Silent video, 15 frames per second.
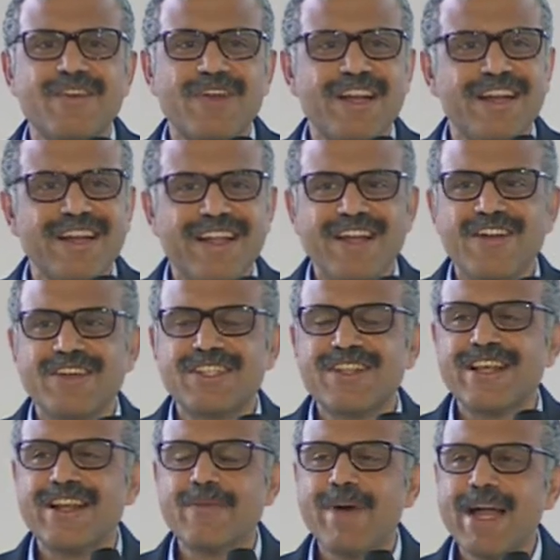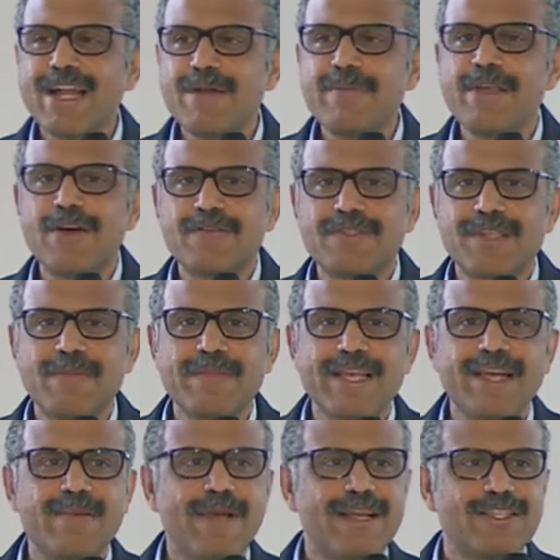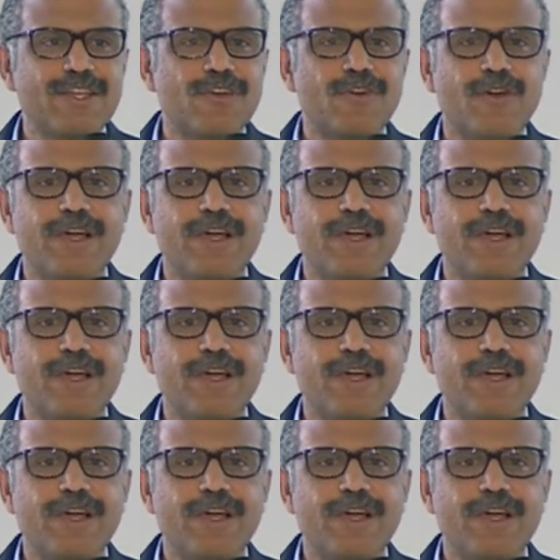It reminded me of something in Mexico.